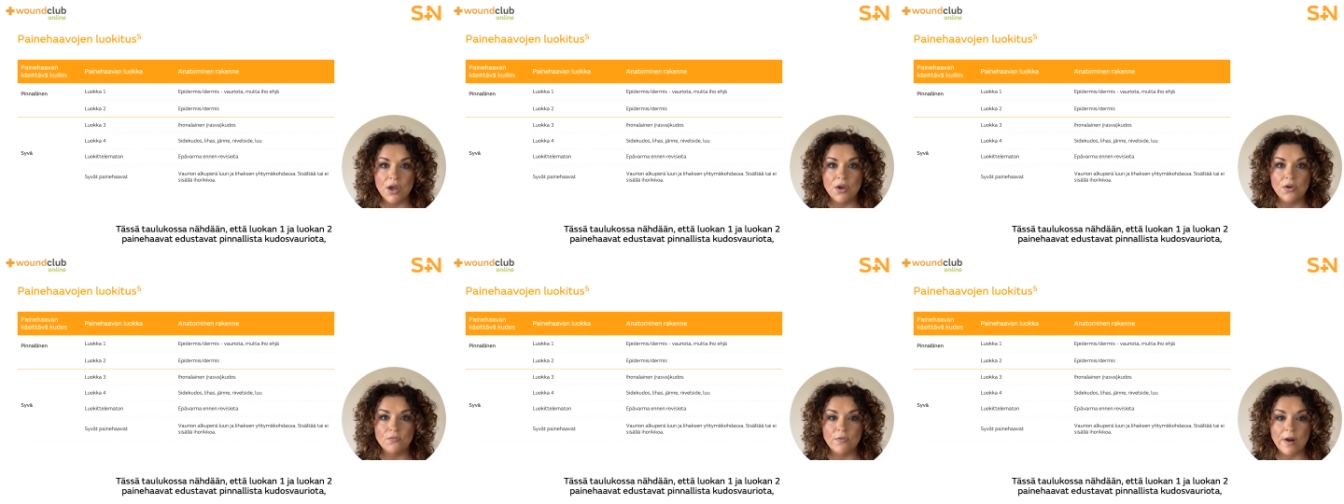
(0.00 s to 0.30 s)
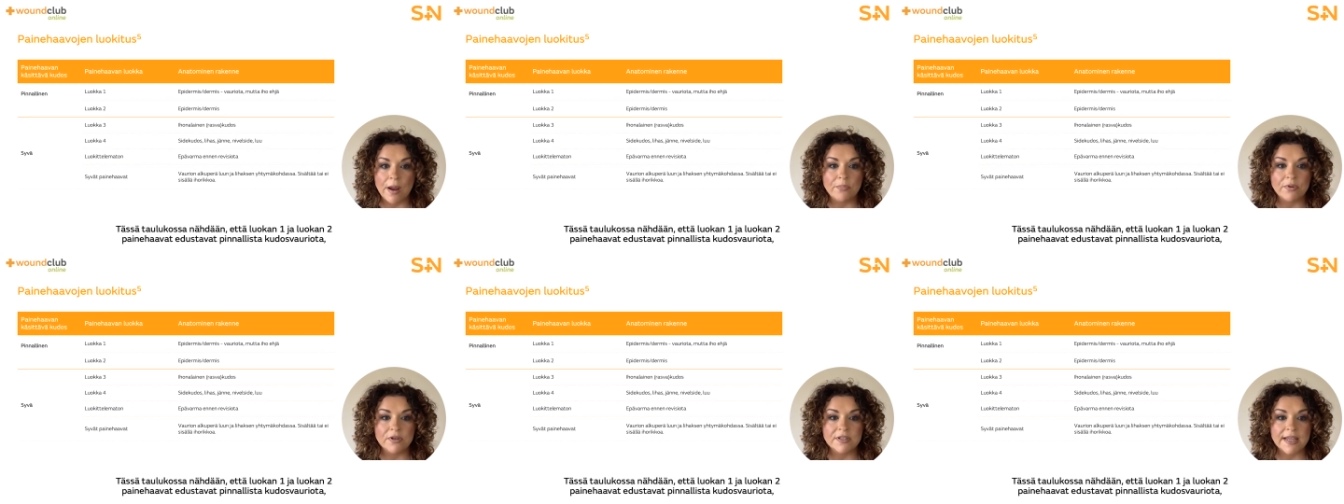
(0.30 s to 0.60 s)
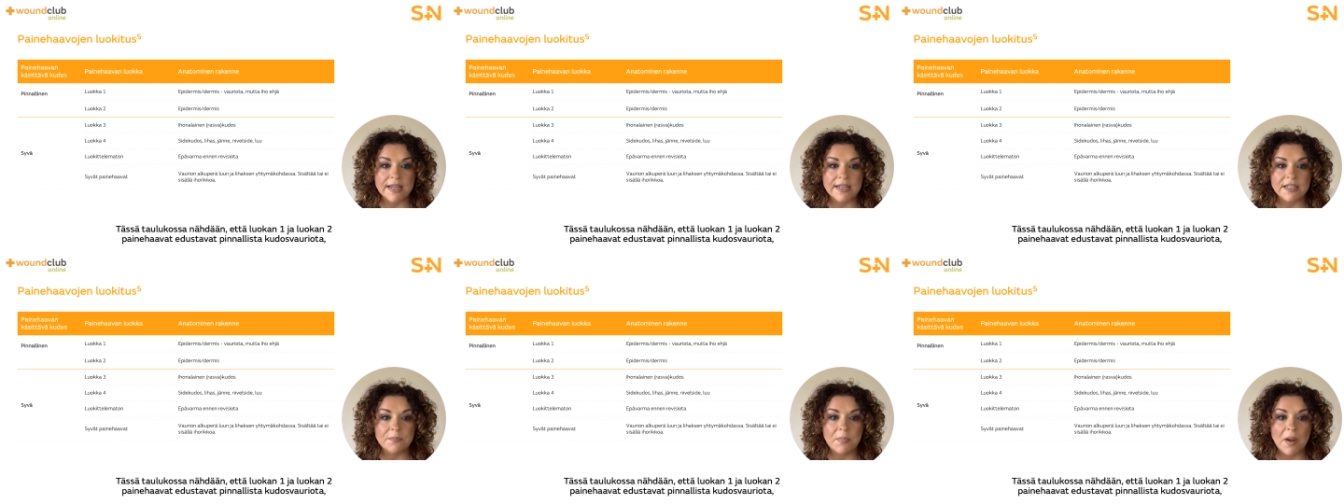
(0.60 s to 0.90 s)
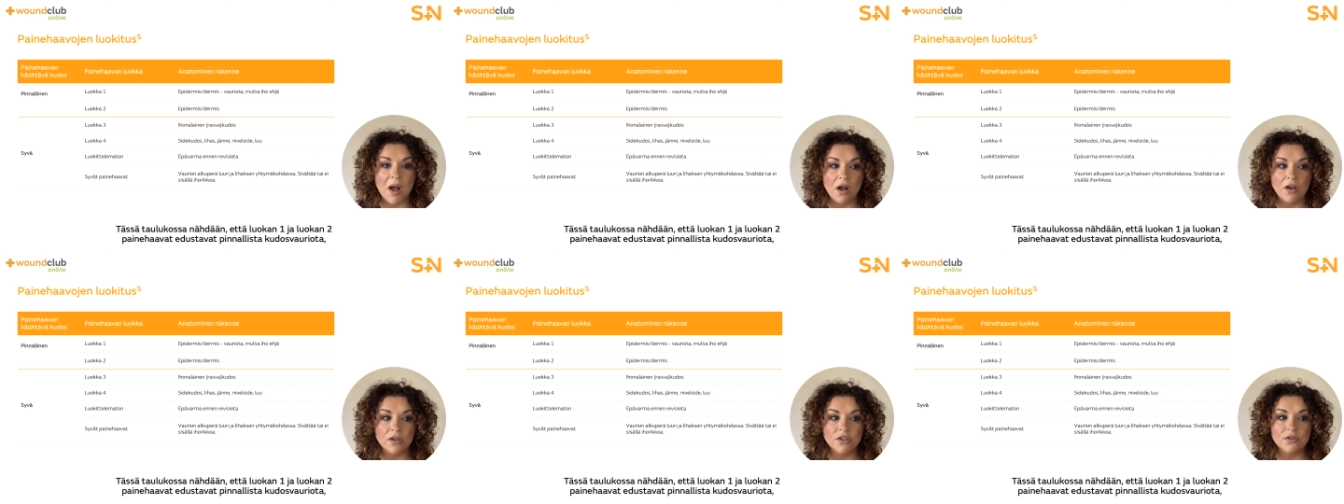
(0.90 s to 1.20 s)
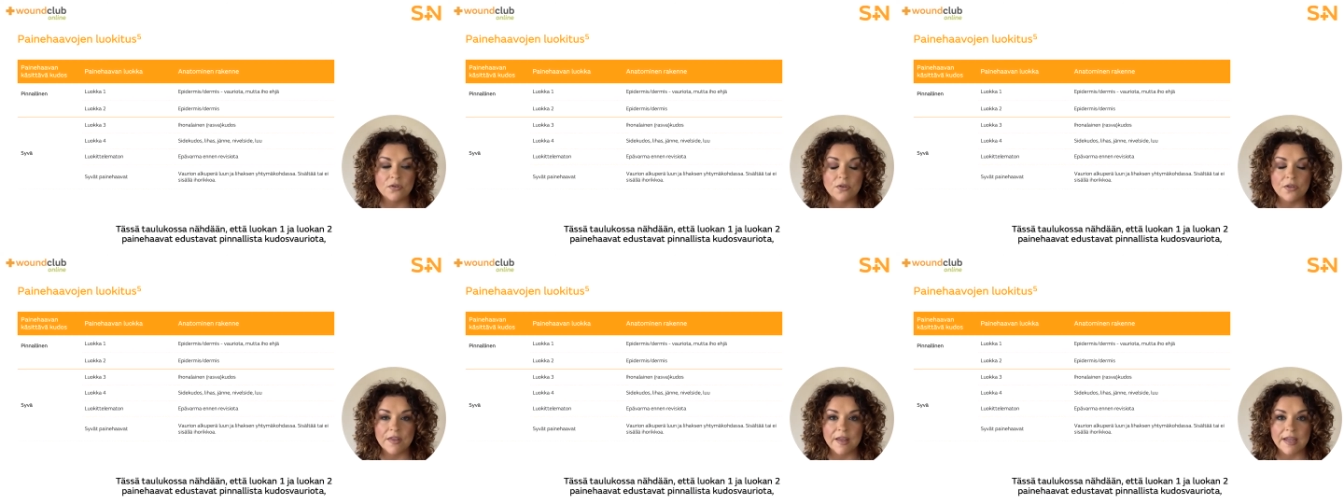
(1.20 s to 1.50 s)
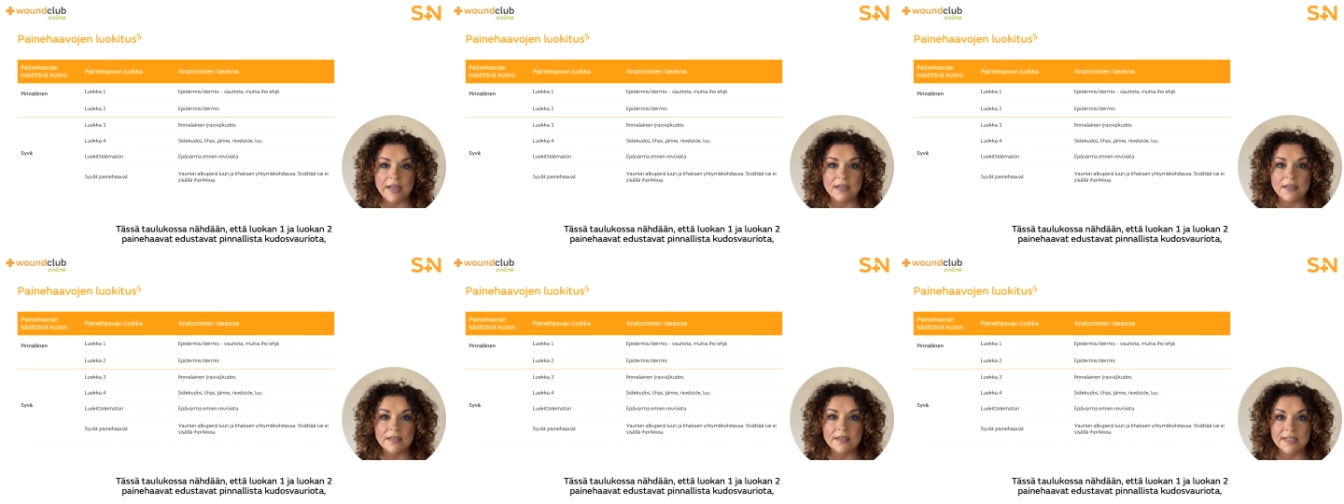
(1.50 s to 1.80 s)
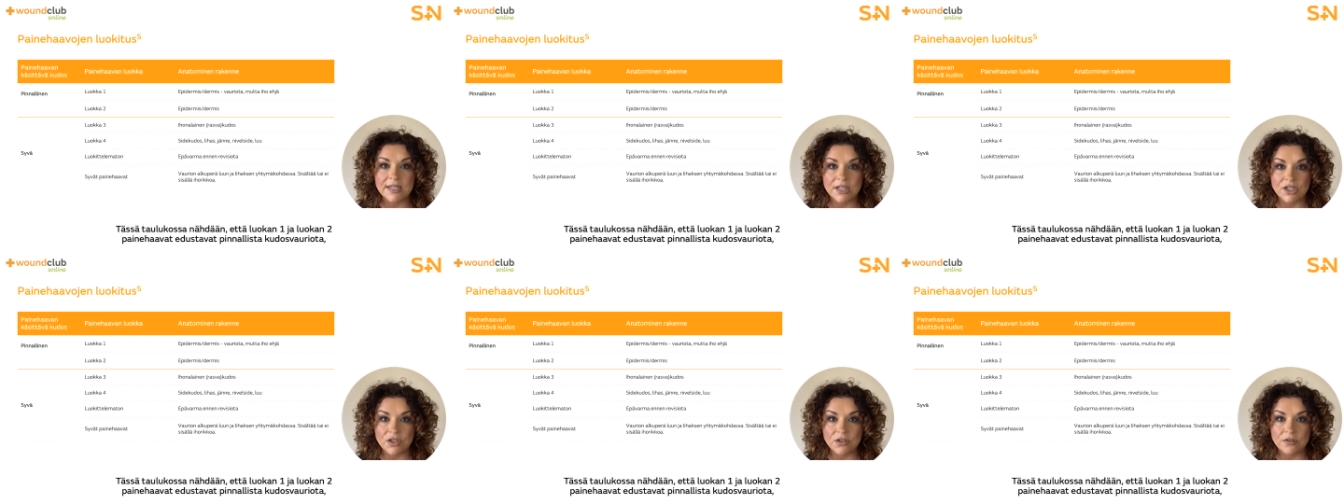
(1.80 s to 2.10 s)
represent partial thickness
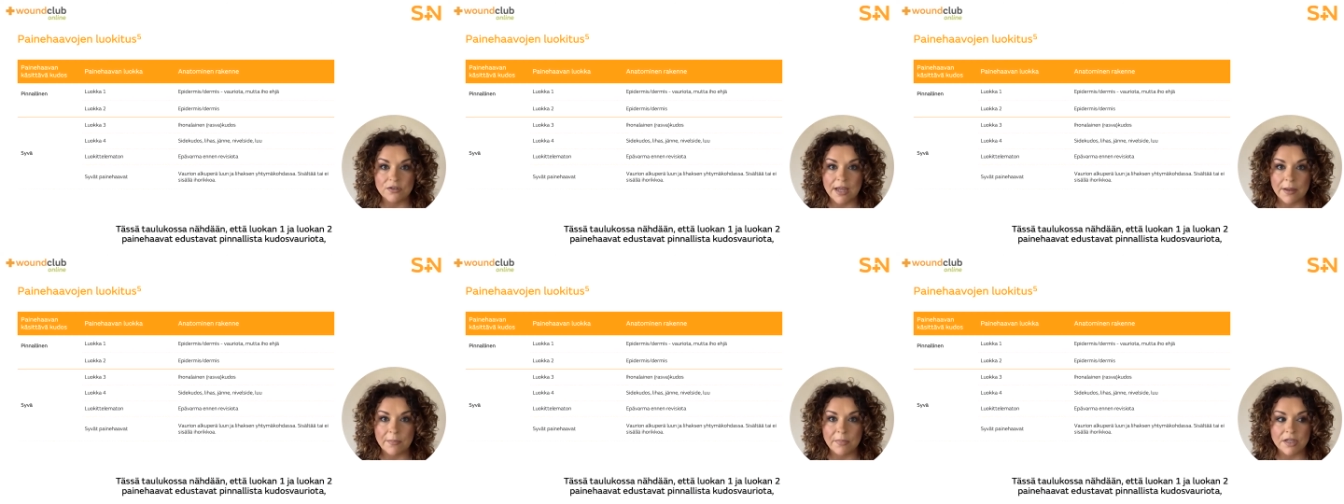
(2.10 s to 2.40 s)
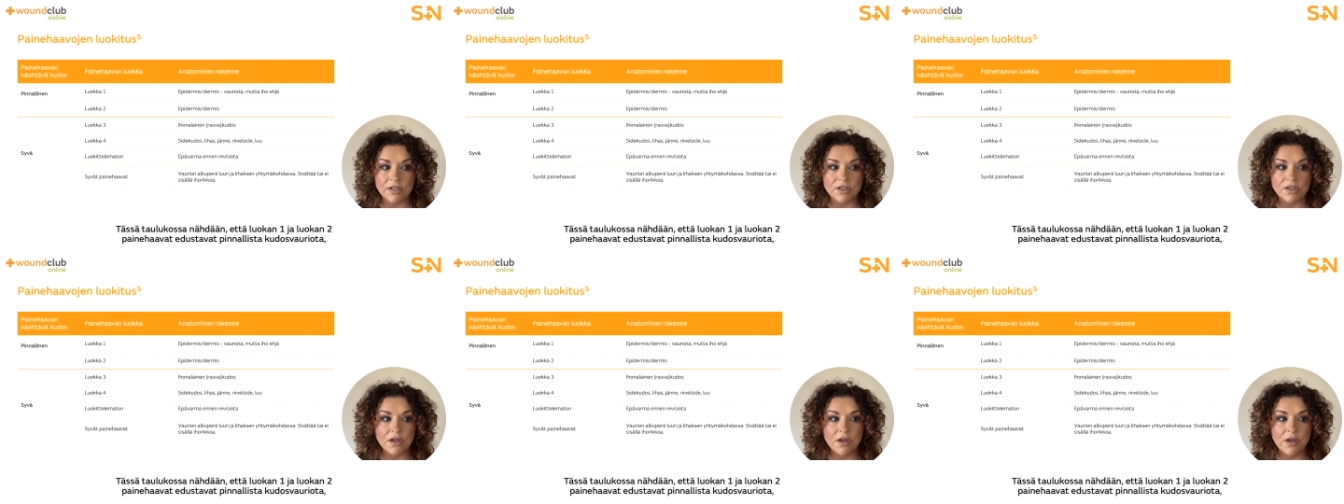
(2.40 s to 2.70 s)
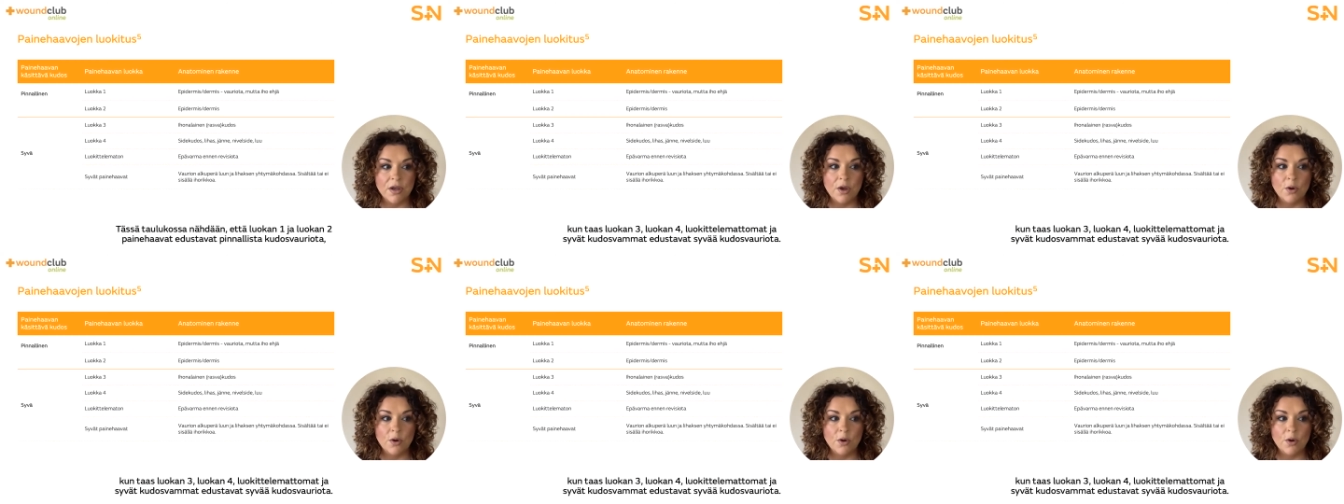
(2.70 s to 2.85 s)
tissue damage,